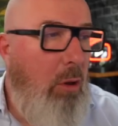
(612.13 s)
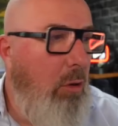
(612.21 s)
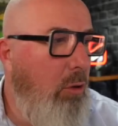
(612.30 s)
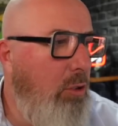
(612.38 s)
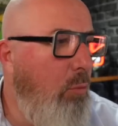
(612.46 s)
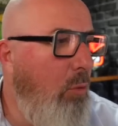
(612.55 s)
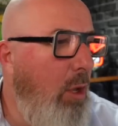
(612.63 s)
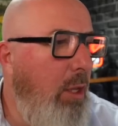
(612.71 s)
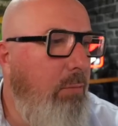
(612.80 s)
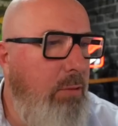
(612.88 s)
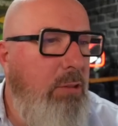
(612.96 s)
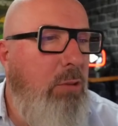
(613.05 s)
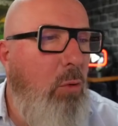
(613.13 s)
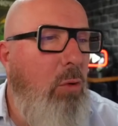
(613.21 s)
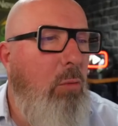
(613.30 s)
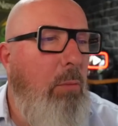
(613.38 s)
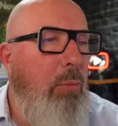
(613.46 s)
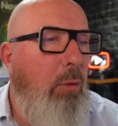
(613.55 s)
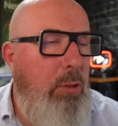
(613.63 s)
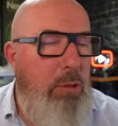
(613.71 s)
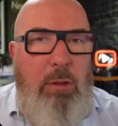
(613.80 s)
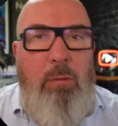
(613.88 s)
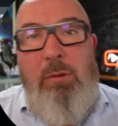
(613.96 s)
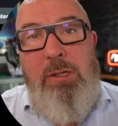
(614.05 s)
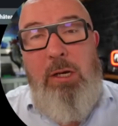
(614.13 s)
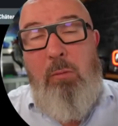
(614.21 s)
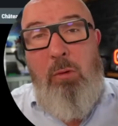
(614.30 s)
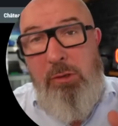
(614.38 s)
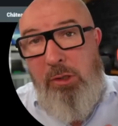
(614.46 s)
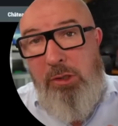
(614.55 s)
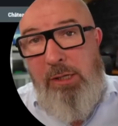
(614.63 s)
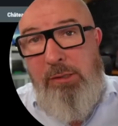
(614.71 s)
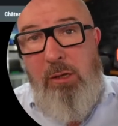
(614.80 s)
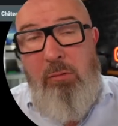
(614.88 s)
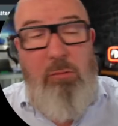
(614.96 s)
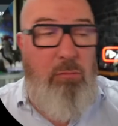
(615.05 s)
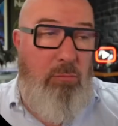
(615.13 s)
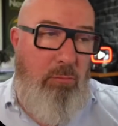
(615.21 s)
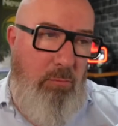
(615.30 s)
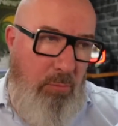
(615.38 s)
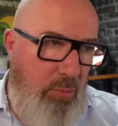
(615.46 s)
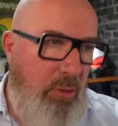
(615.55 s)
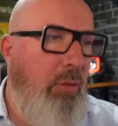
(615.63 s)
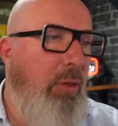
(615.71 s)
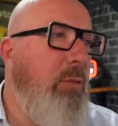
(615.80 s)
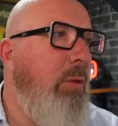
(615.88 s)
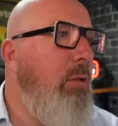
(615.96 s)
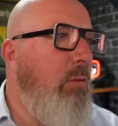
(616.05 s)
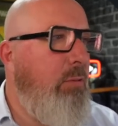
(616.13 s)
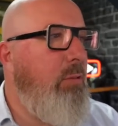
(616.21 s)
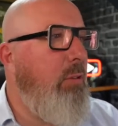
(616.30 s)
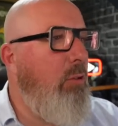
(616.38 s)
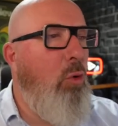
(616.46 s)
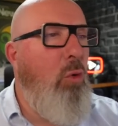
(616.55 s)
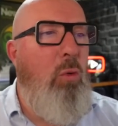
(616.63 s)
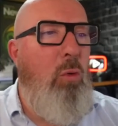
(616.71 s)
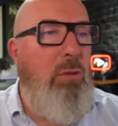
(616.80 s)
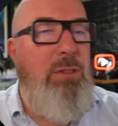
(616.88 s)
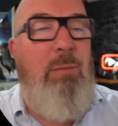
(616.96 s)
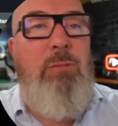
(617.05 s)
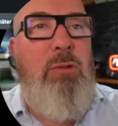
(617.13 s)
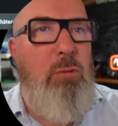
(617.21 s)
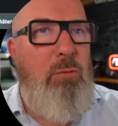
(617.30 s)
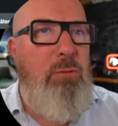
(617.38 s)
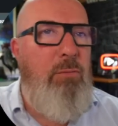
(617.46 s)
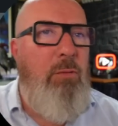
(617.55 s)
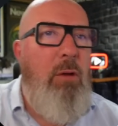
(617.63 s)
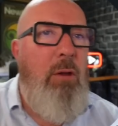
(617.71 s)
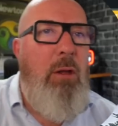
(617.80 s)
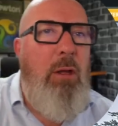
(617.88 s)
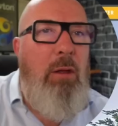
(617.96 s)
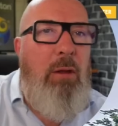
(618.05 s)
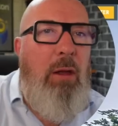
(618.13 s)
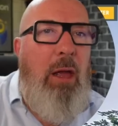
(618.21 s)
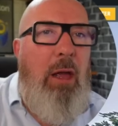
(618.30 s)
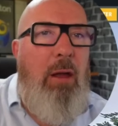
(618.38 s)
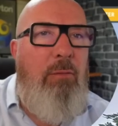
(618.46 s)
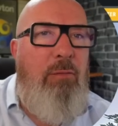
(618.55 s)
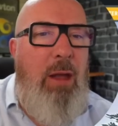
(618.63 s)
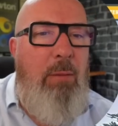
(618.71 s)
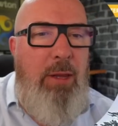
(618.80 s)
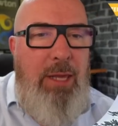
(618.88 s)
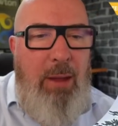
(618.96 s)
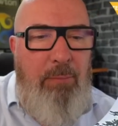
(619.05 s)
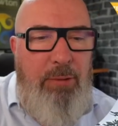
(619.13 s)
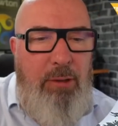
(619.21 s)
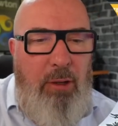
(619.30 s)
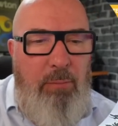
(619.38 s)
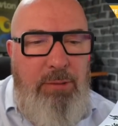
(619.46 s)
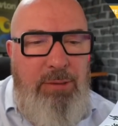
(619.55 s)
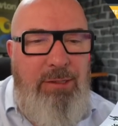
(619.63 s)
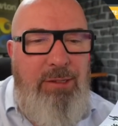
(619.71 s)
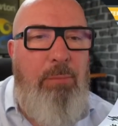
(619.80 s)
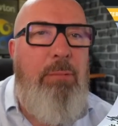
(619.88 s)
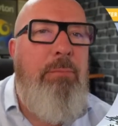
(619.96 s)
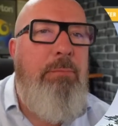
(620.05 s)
Looks more like it was a school at one point. I'm not saying it wasn't a chateau, but I think it's been used as a school or some sort of family camp type setup.